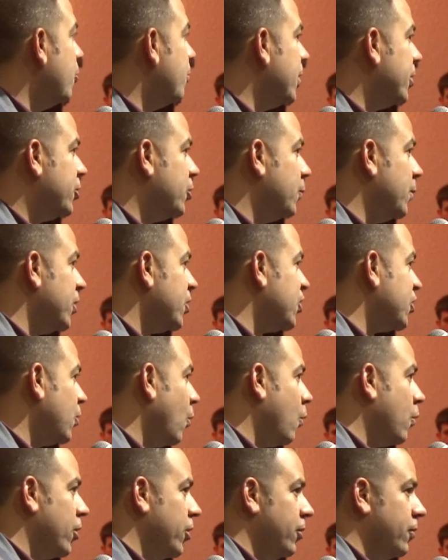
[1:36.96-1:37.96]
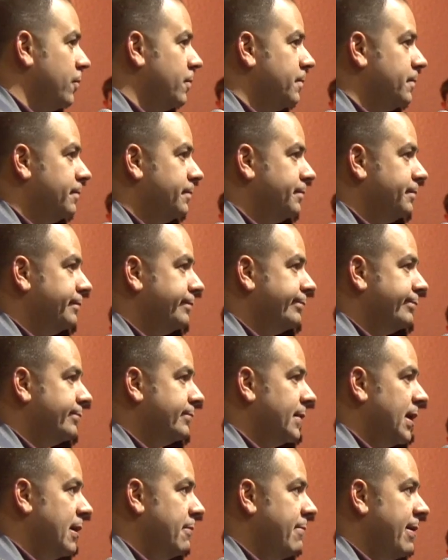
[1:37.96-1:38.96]
but to restore you.
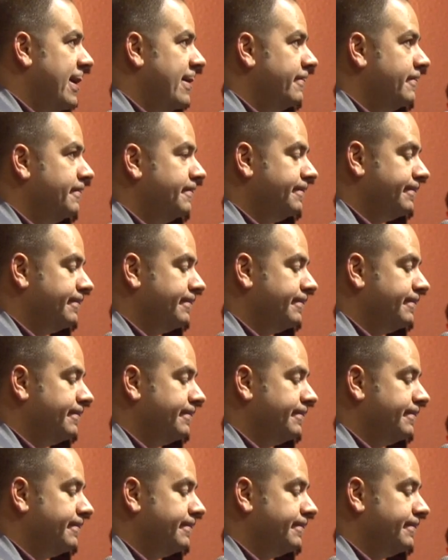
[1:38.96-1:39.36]
Amen.